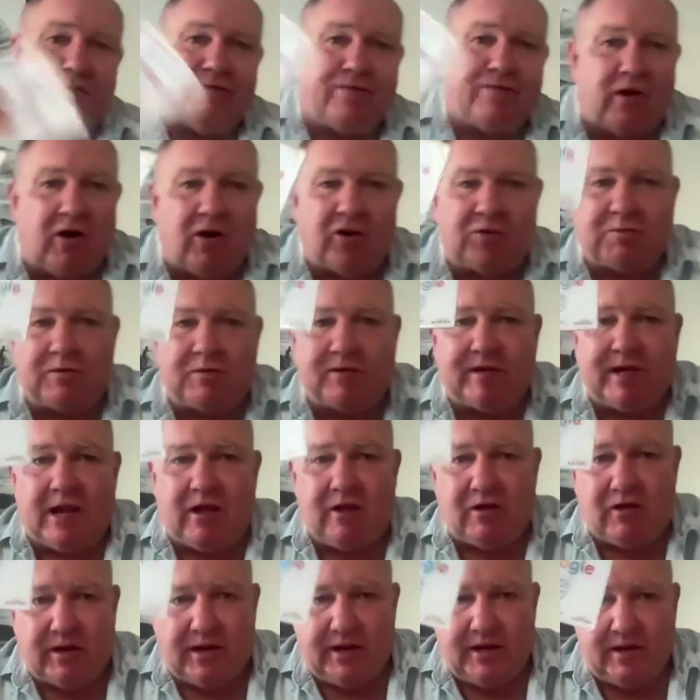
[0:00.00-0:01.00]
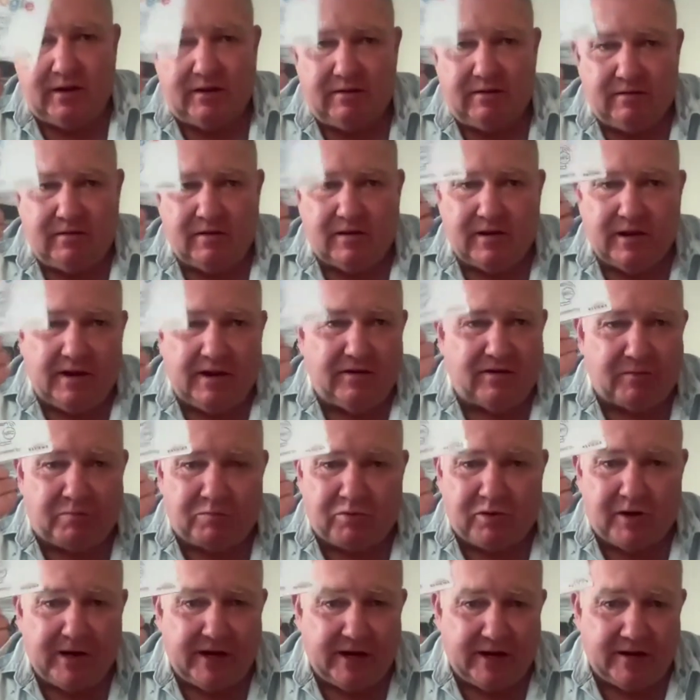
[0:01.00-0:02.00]
for hospitality, these are
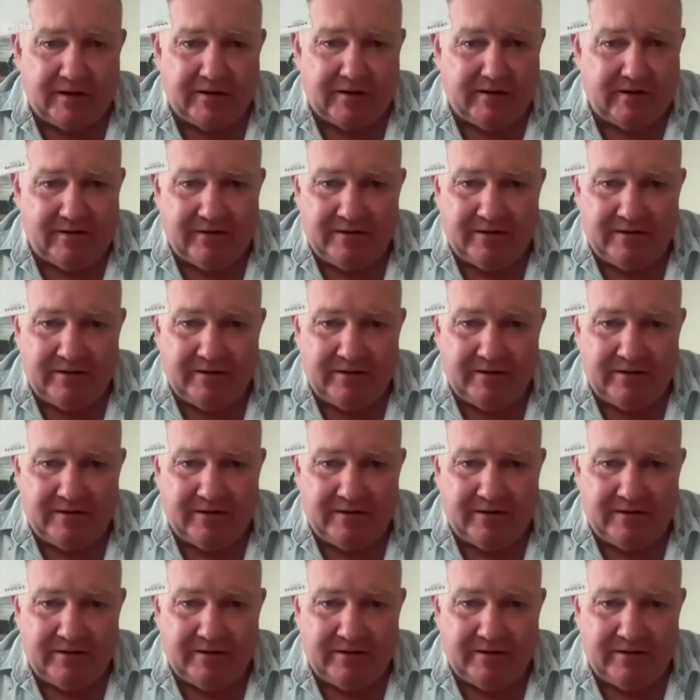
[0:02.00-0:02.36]
brilliant.